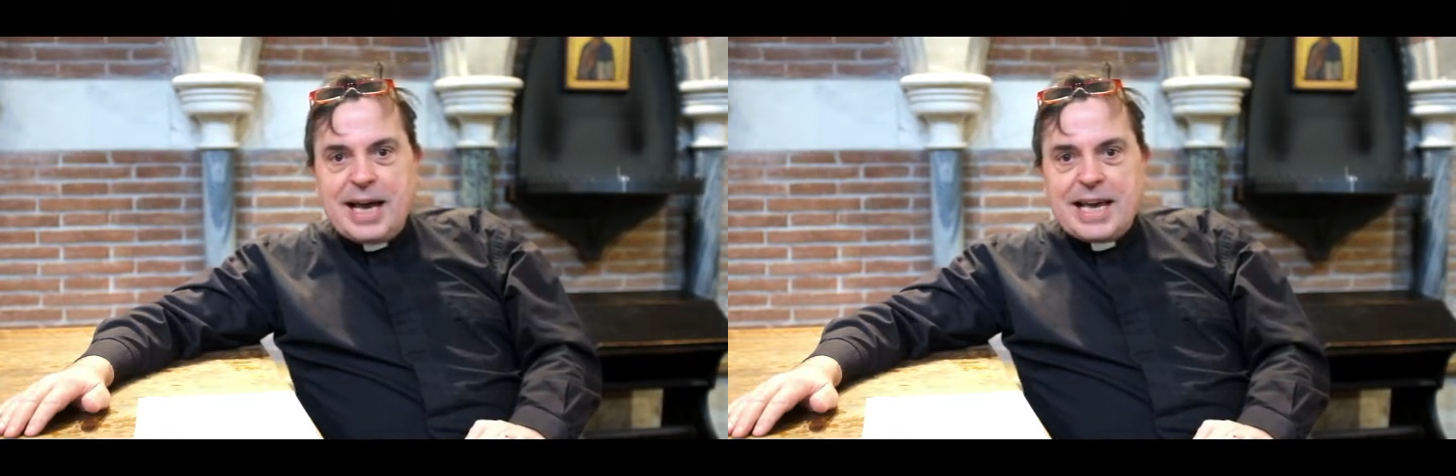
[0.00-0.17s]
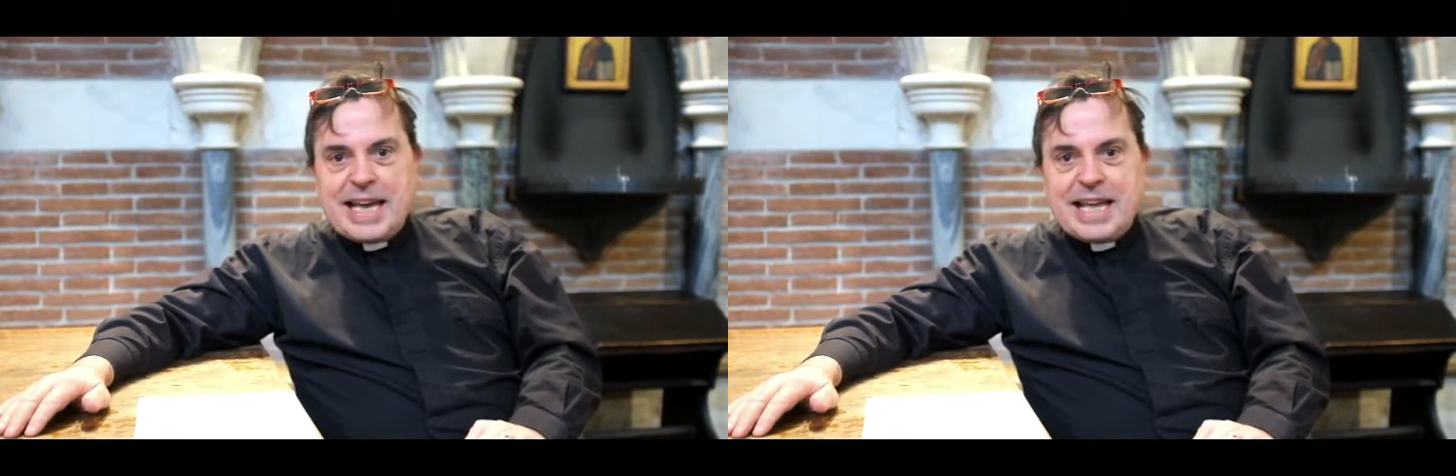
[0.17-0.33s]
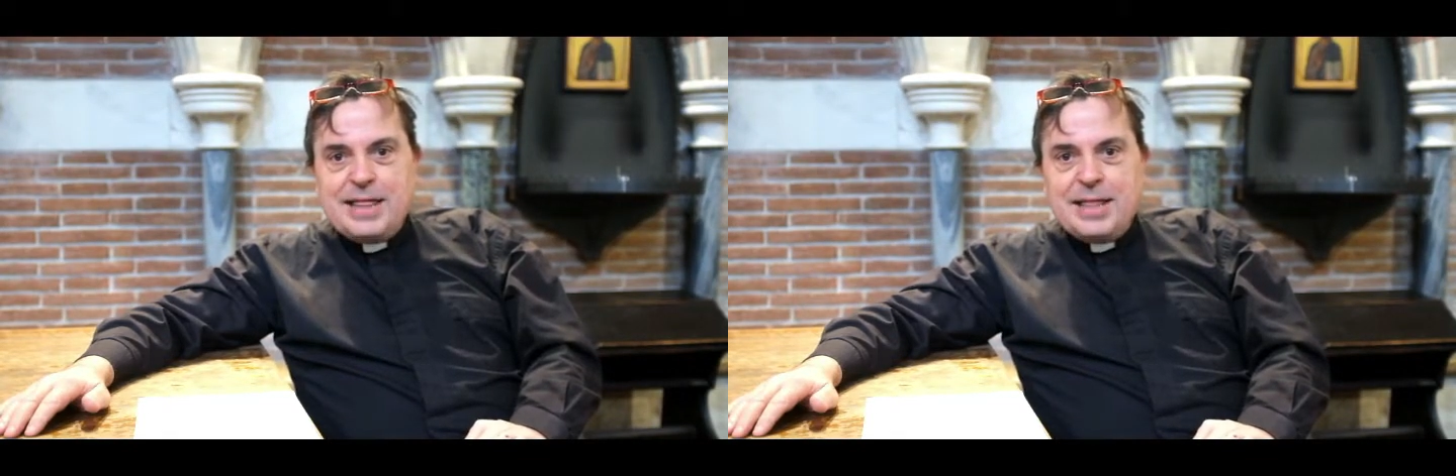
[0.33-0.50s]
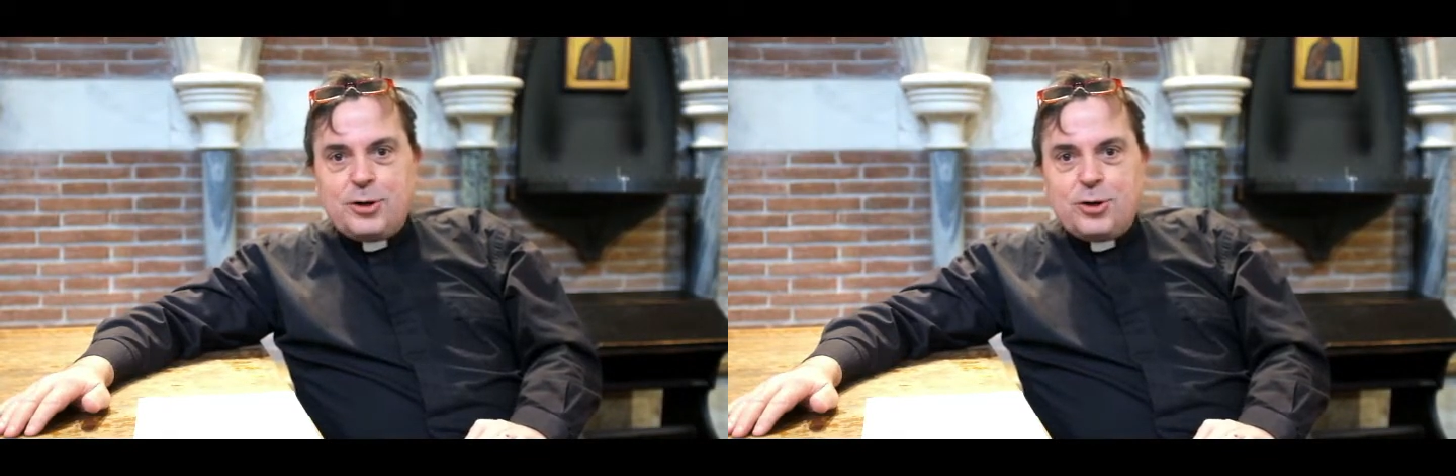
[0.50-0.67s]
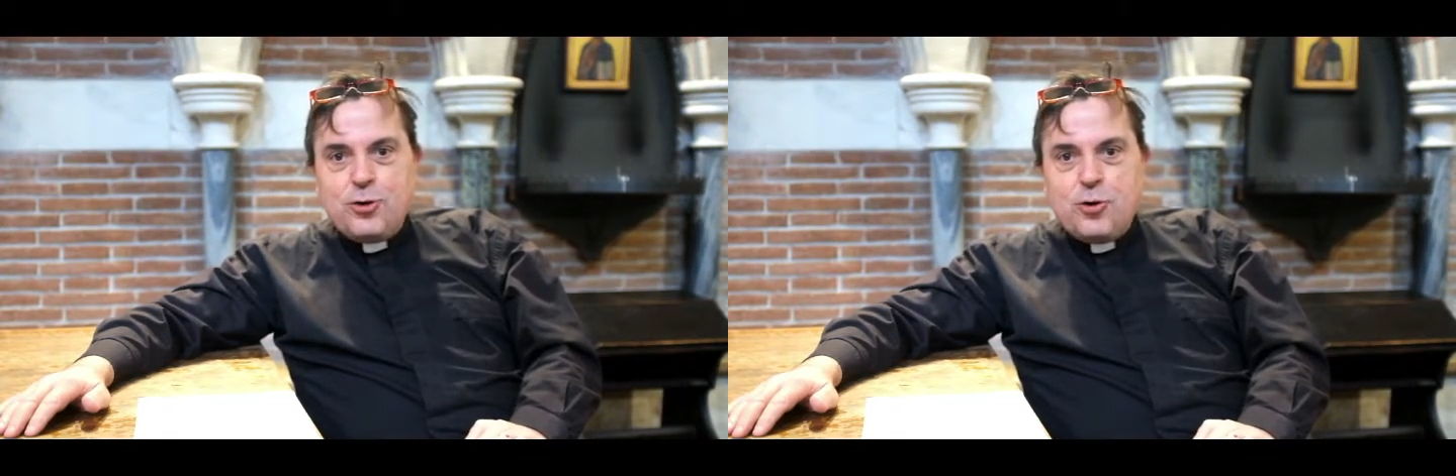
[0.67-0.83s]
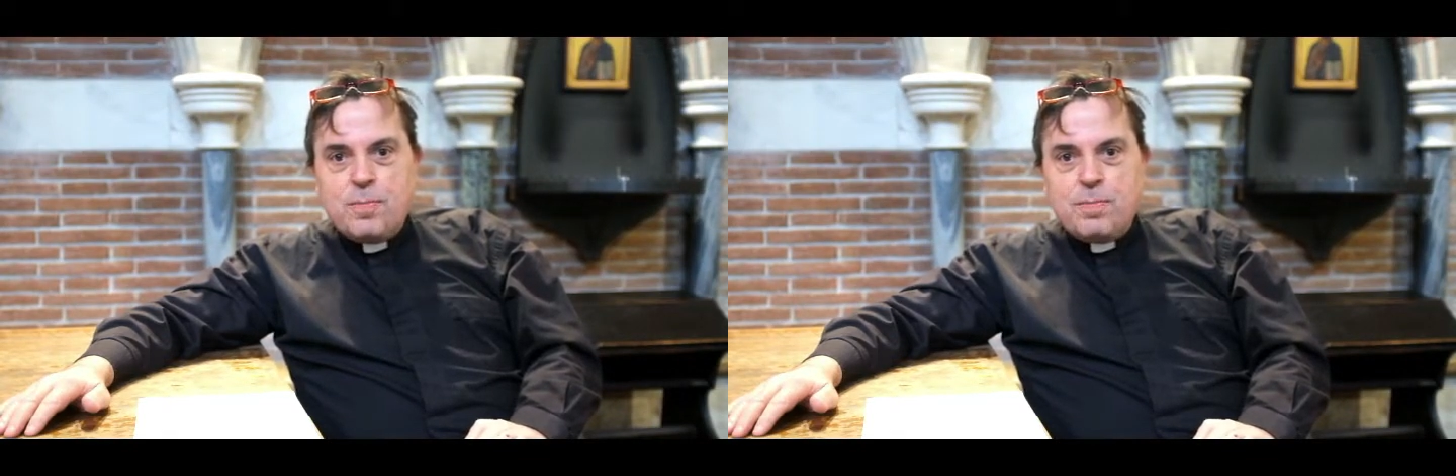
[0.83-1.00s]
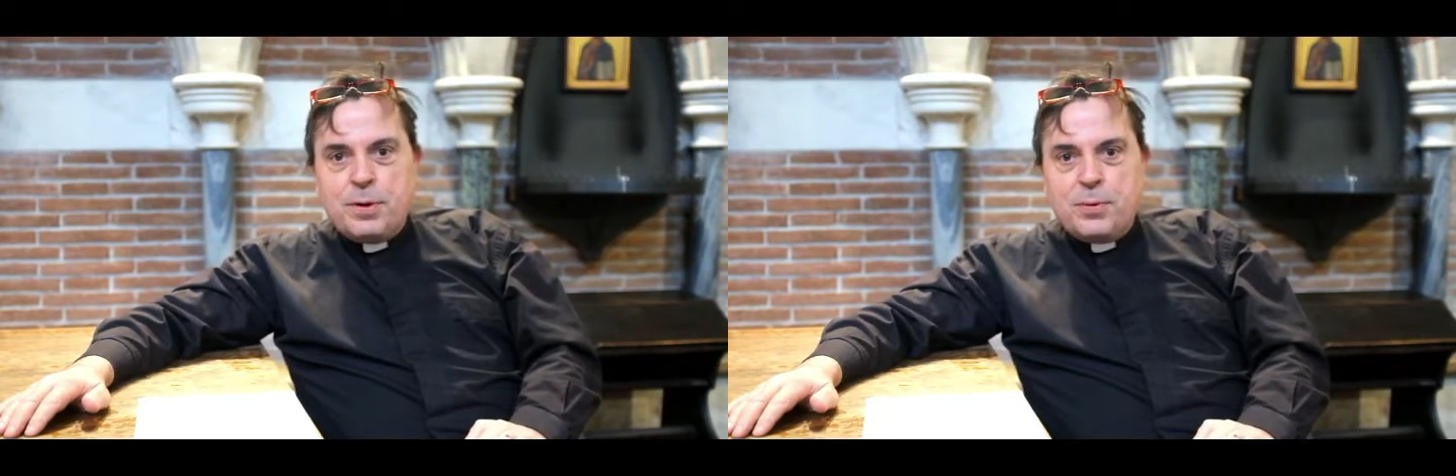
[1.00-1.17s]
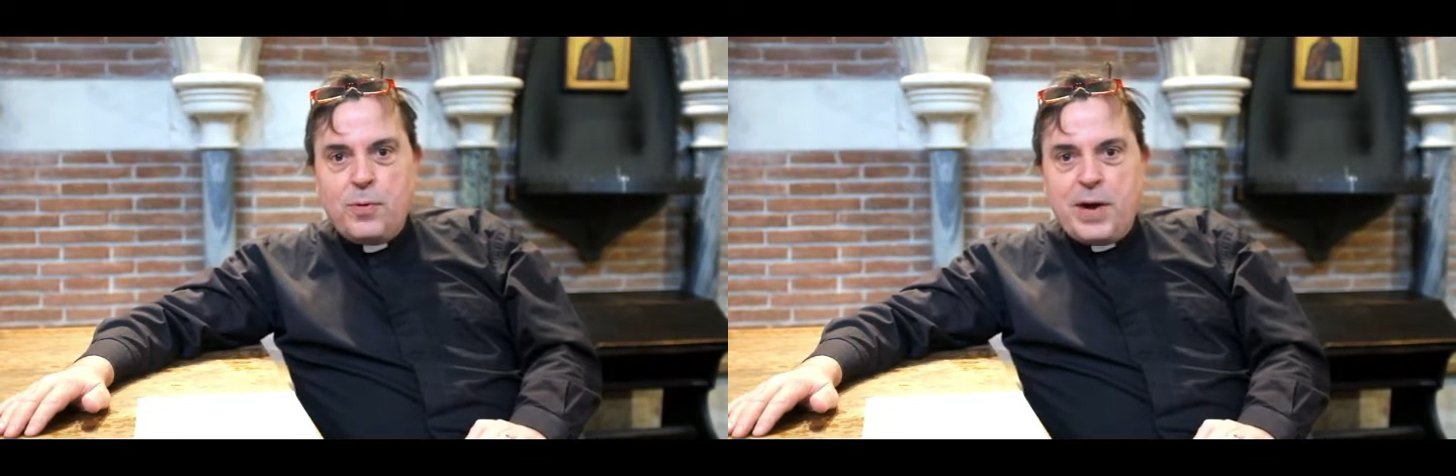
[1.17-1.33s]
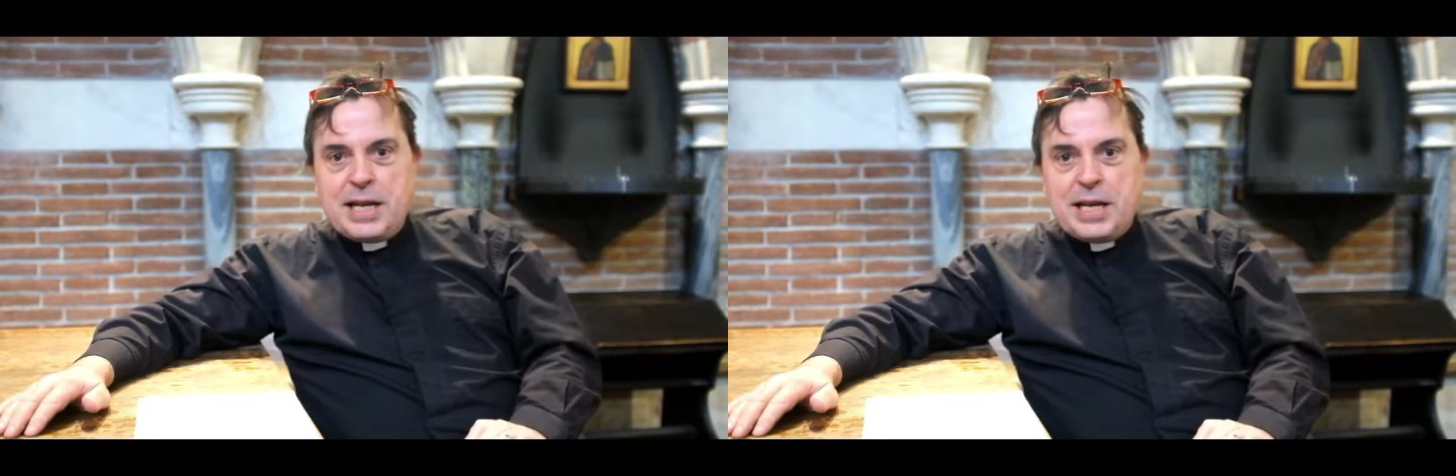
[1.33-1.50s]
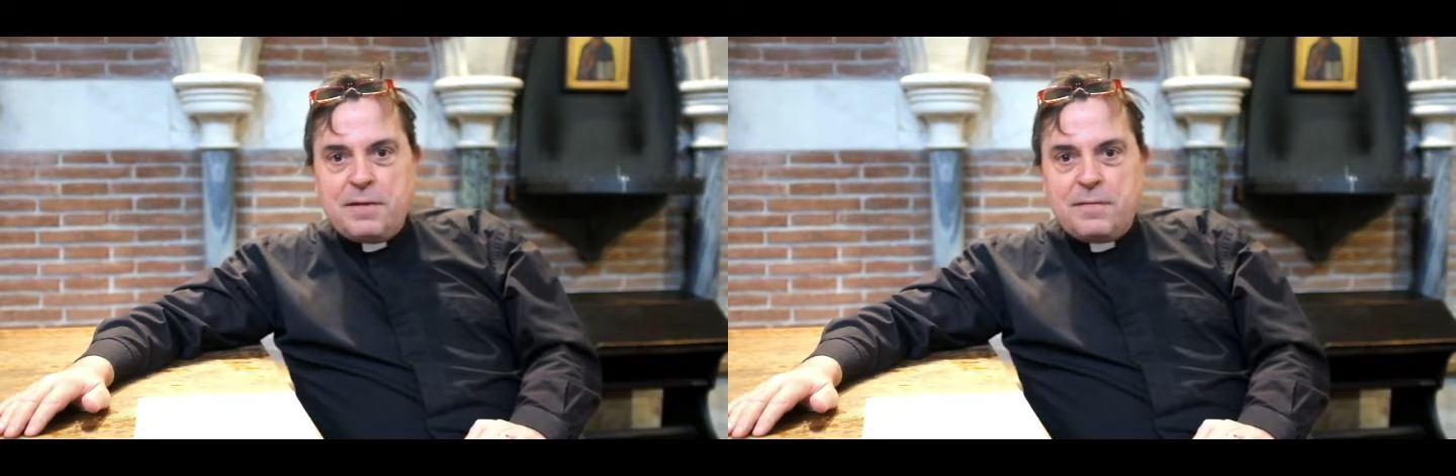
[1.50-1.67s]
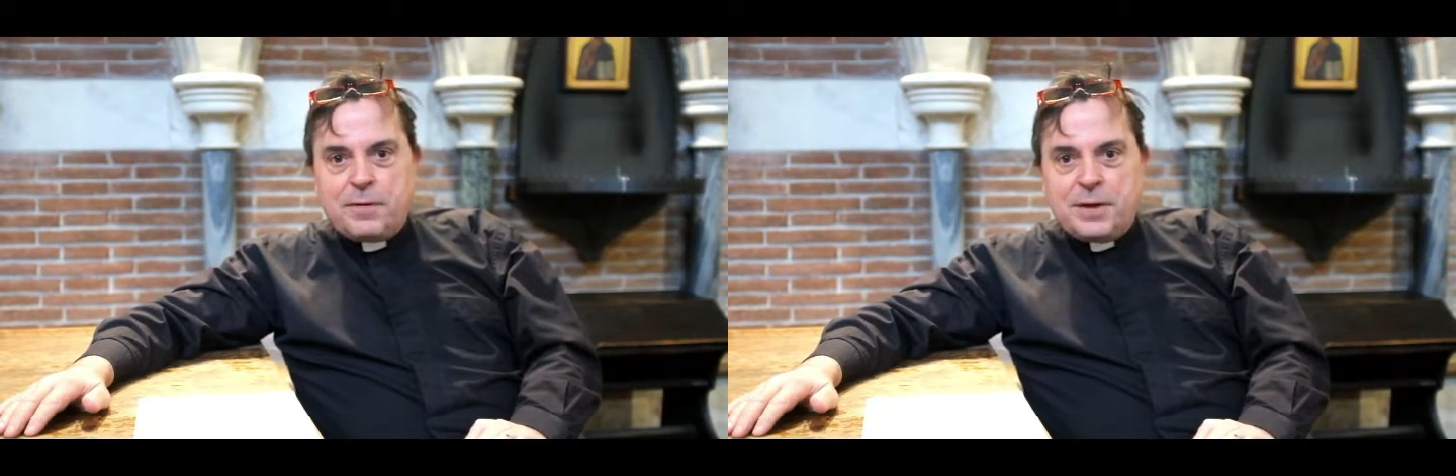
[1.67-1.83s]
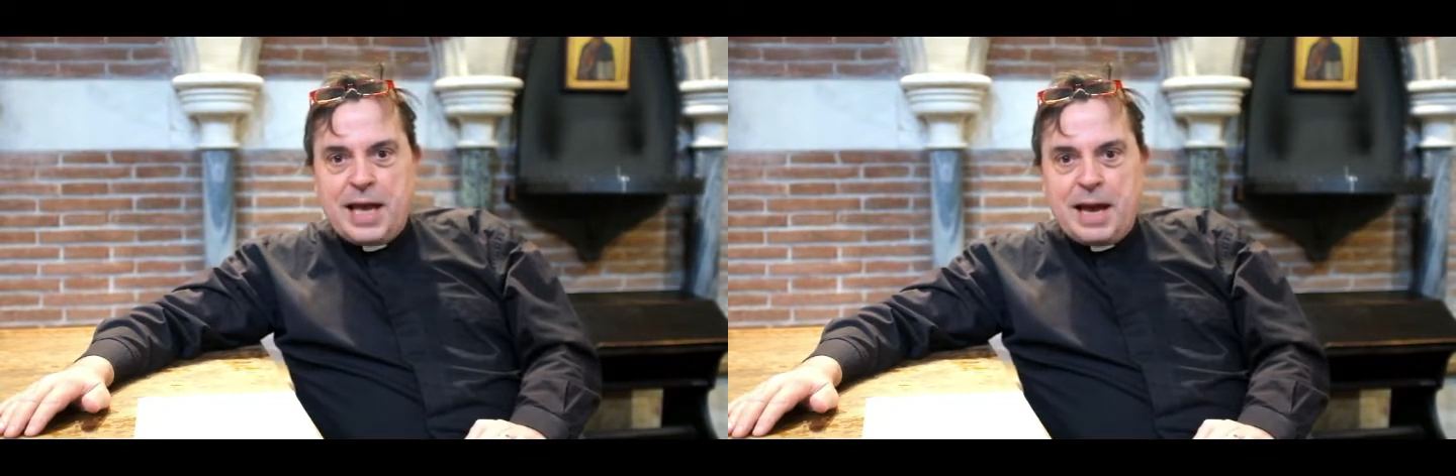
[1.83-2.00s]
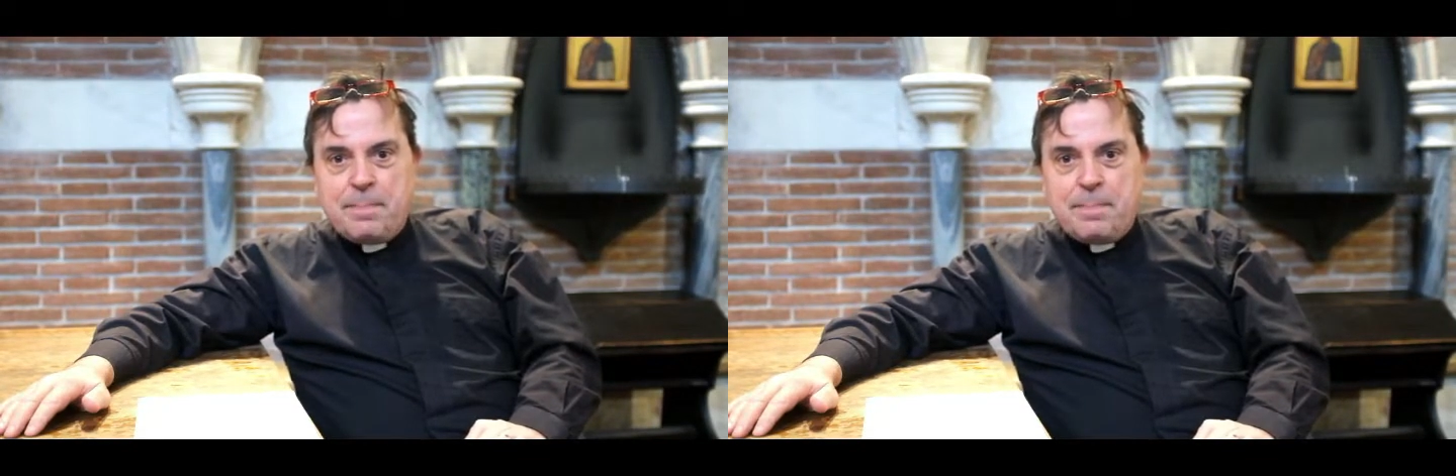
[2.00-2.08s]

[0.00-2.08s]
in the tomb waiting for them,